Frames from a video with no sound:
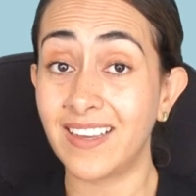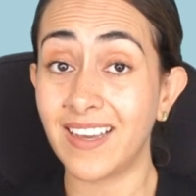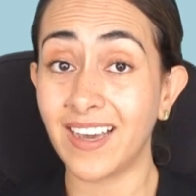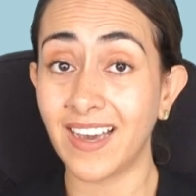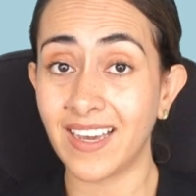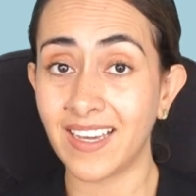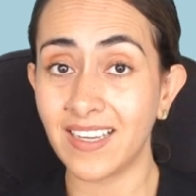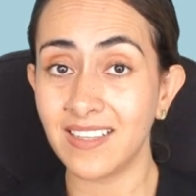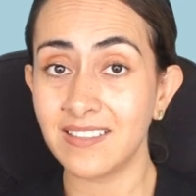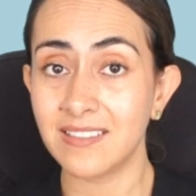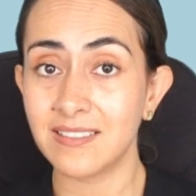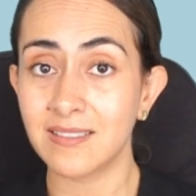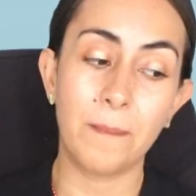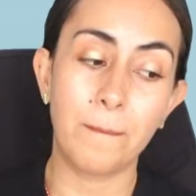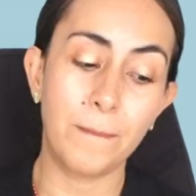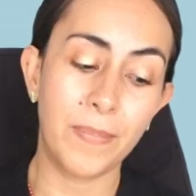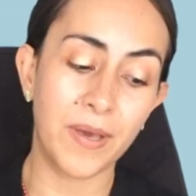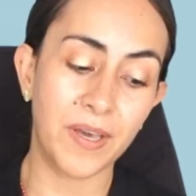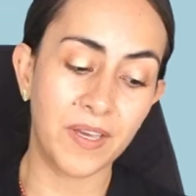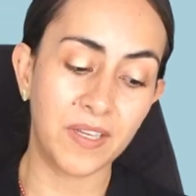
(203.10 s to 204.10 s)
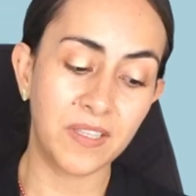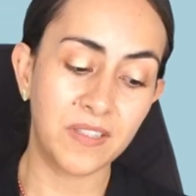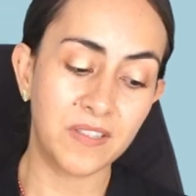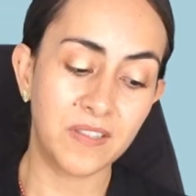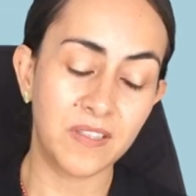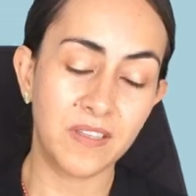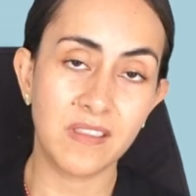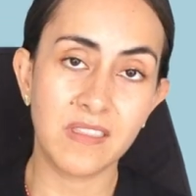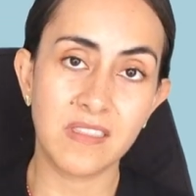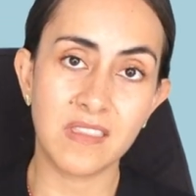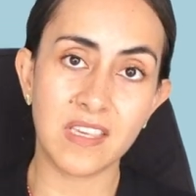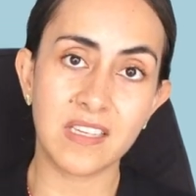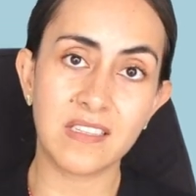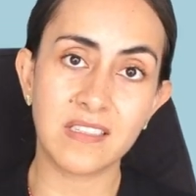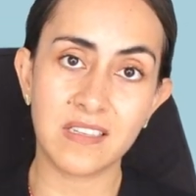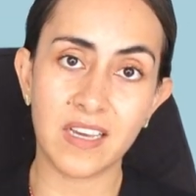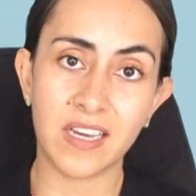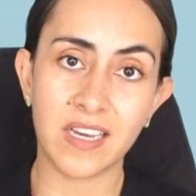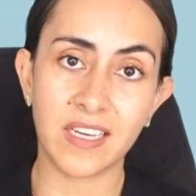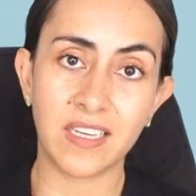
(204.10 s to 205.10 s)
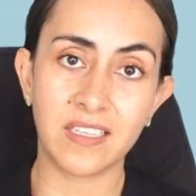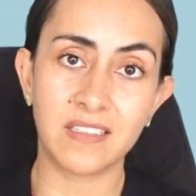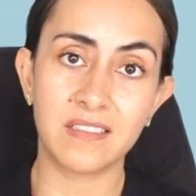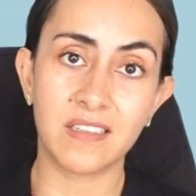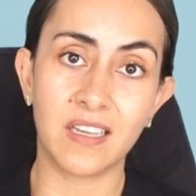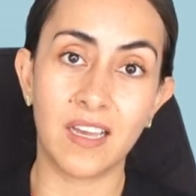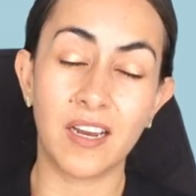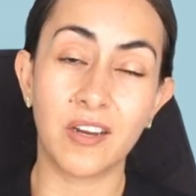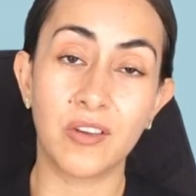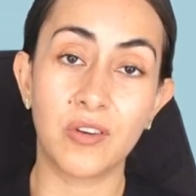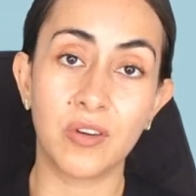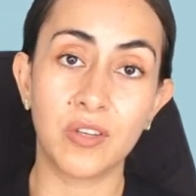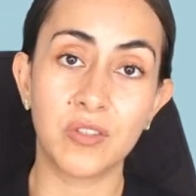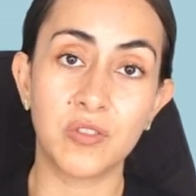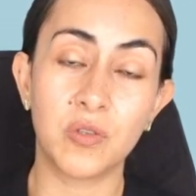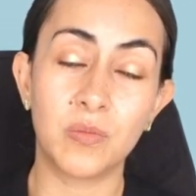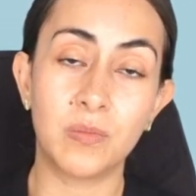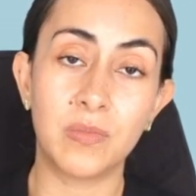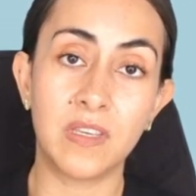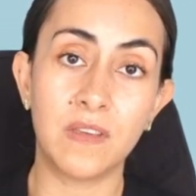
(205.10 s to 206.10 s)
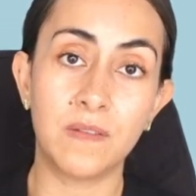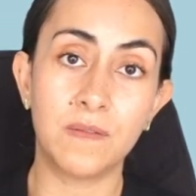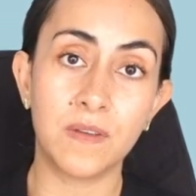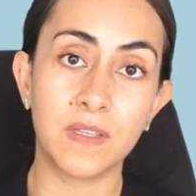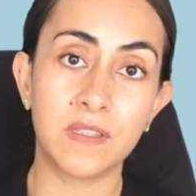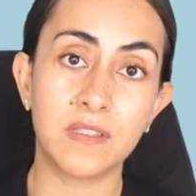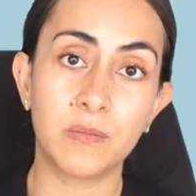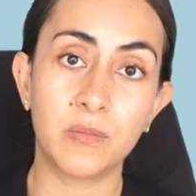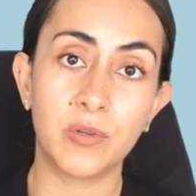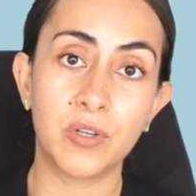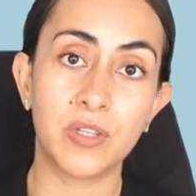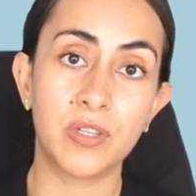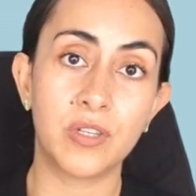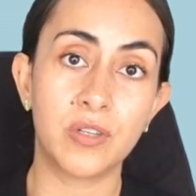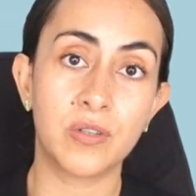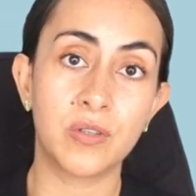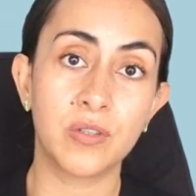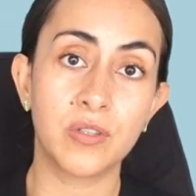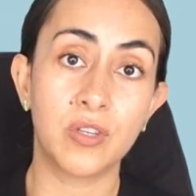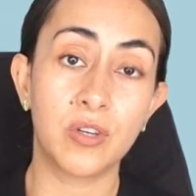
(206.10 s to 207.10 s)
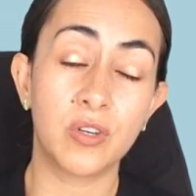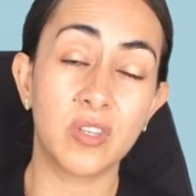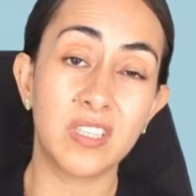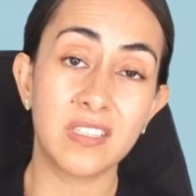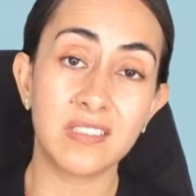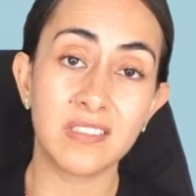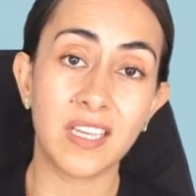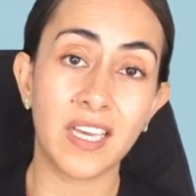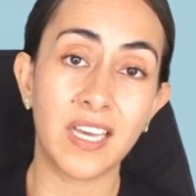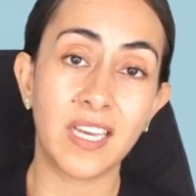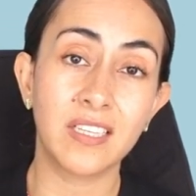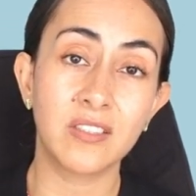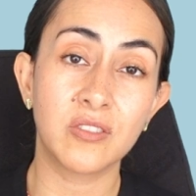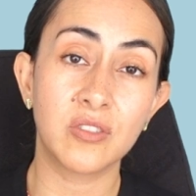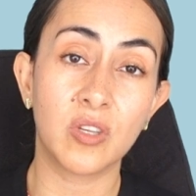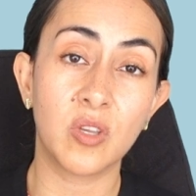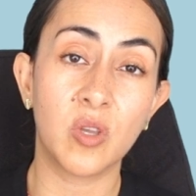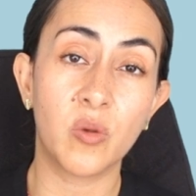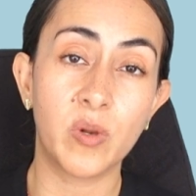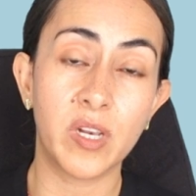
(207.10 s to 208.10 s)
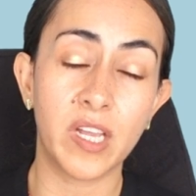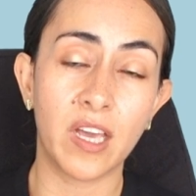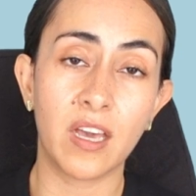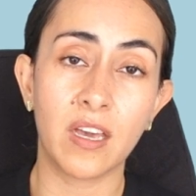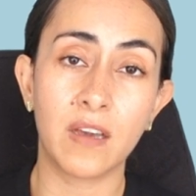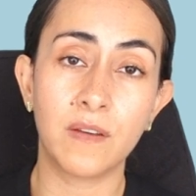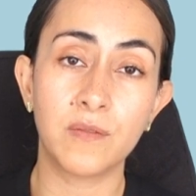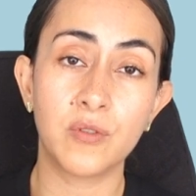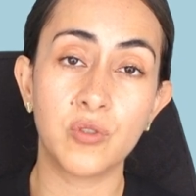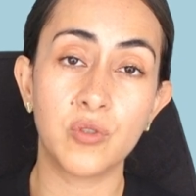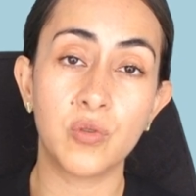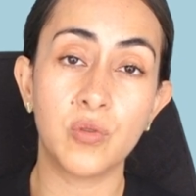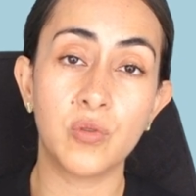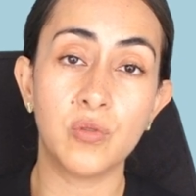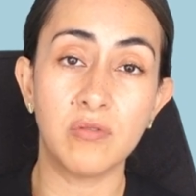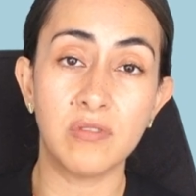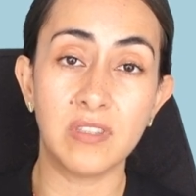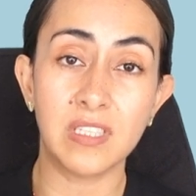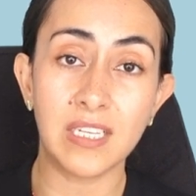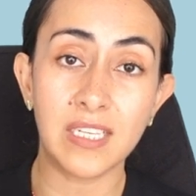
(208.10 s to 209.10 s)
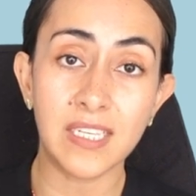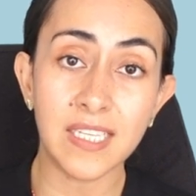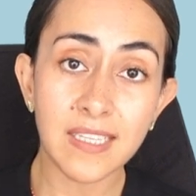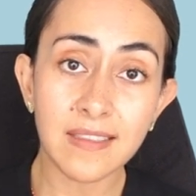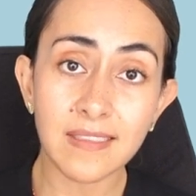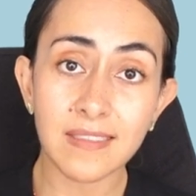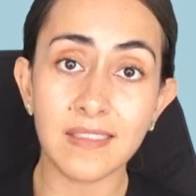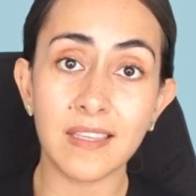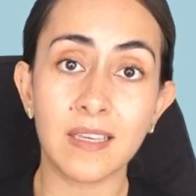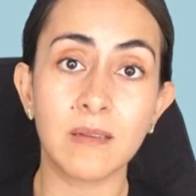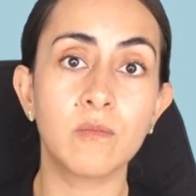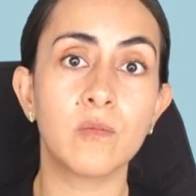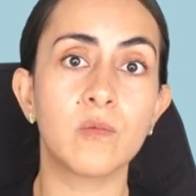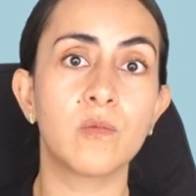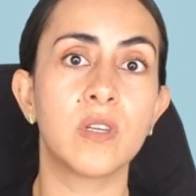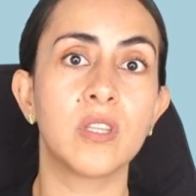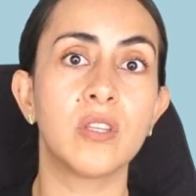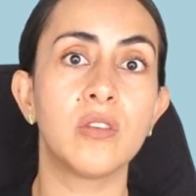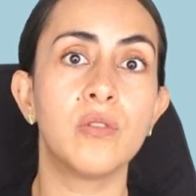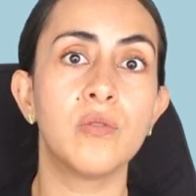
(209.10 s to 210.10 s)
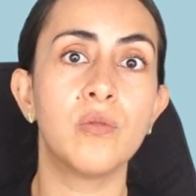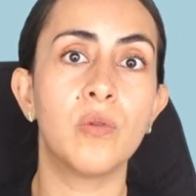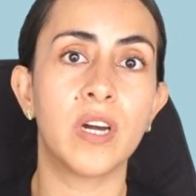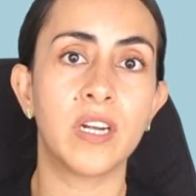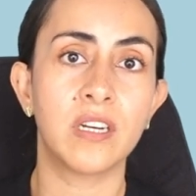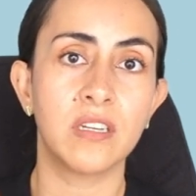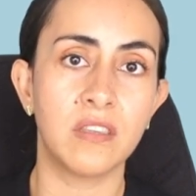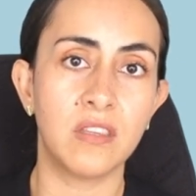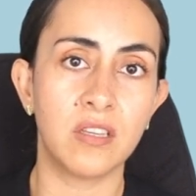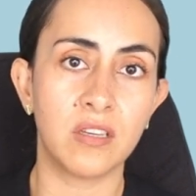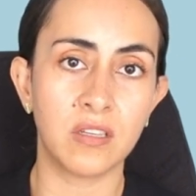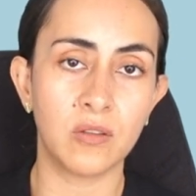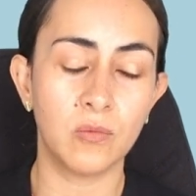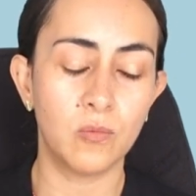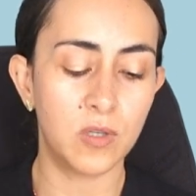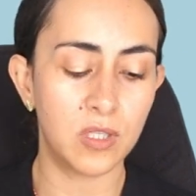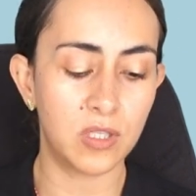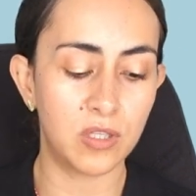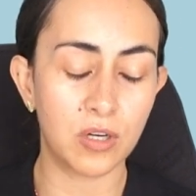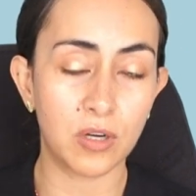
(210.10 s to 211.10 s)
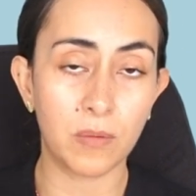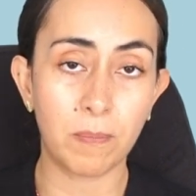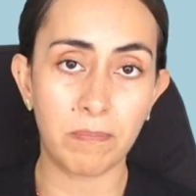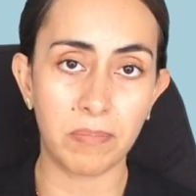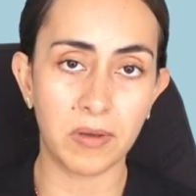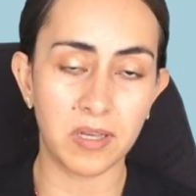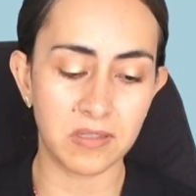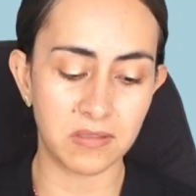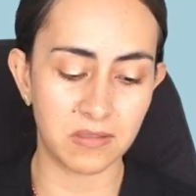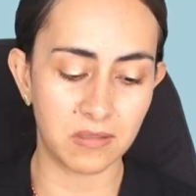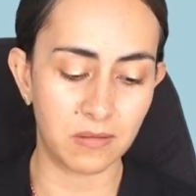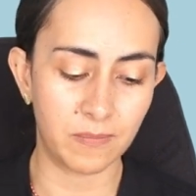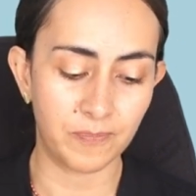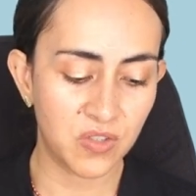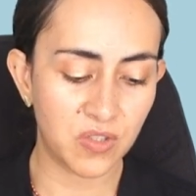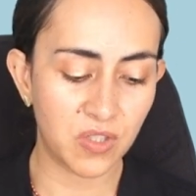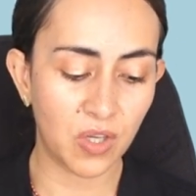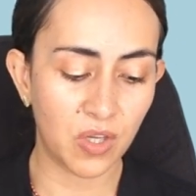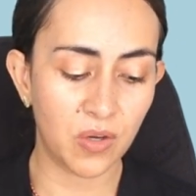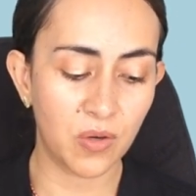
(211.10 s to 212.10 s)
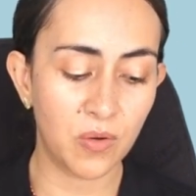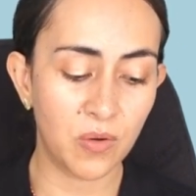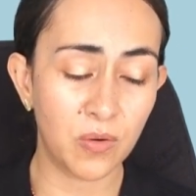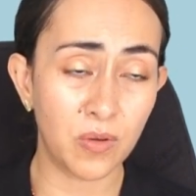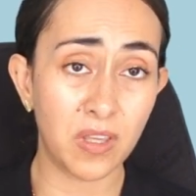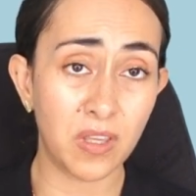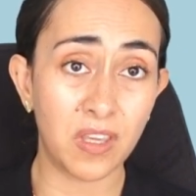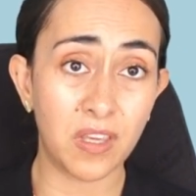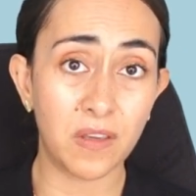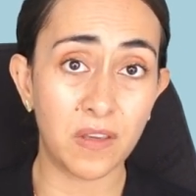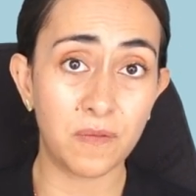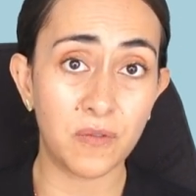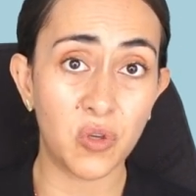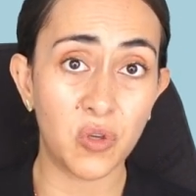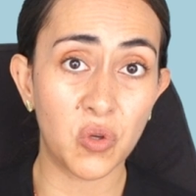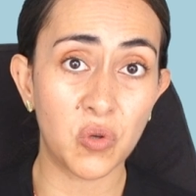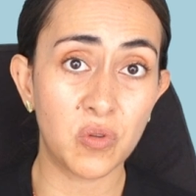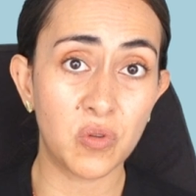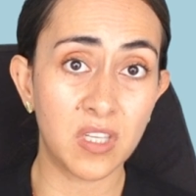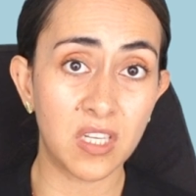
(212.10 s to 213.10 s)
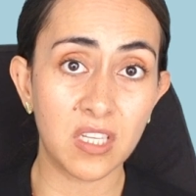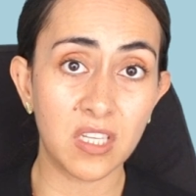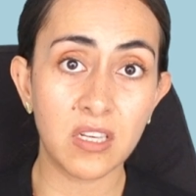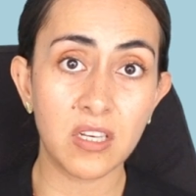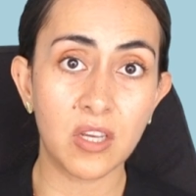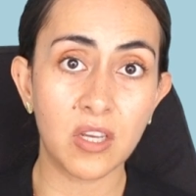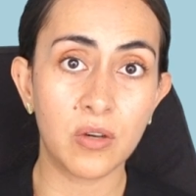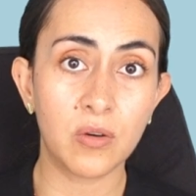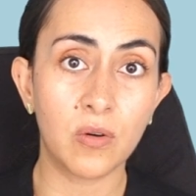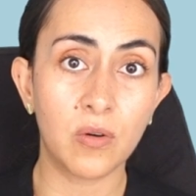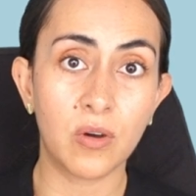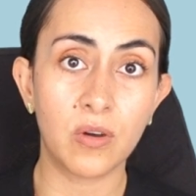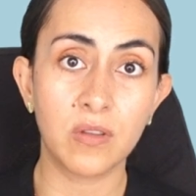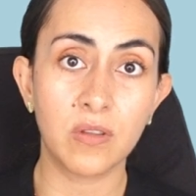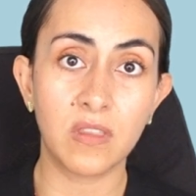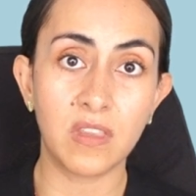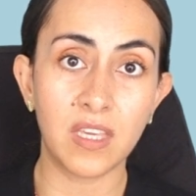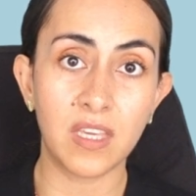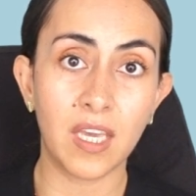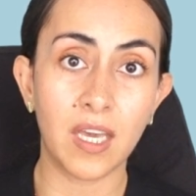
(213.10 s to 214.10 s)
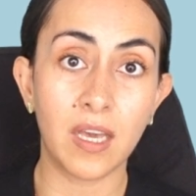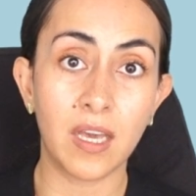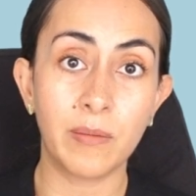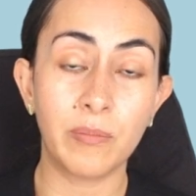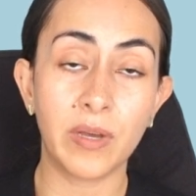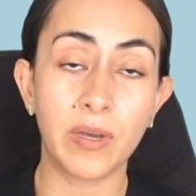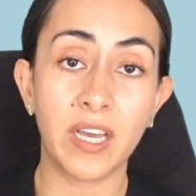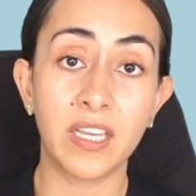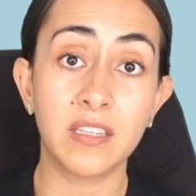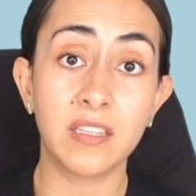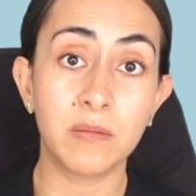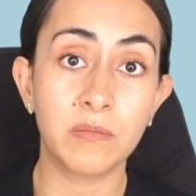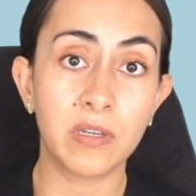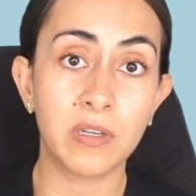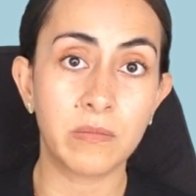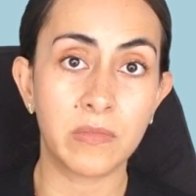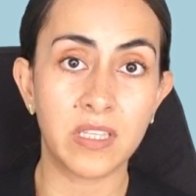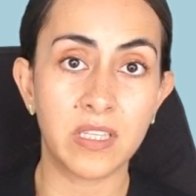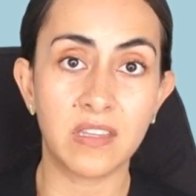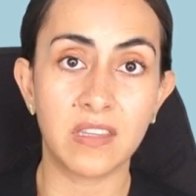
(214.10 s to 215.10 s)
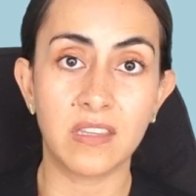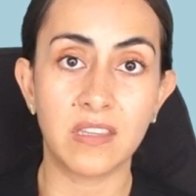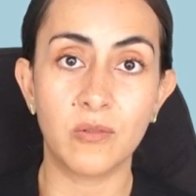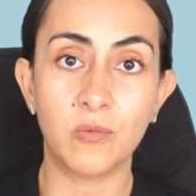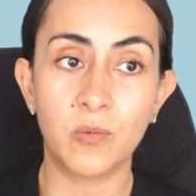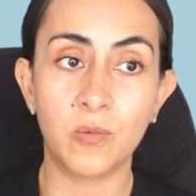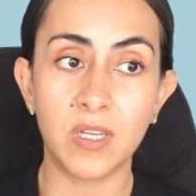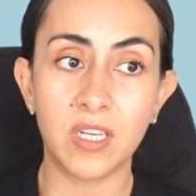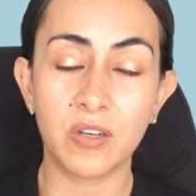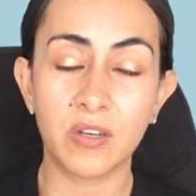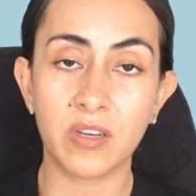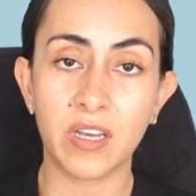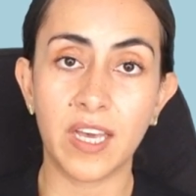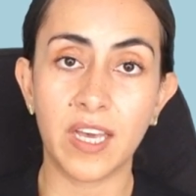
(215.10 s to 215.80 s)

guides, but these guides are going to be visible on your design, so you will have to delete them when you are done with your puzzle. So if you didn't know, on the app at the moment we don't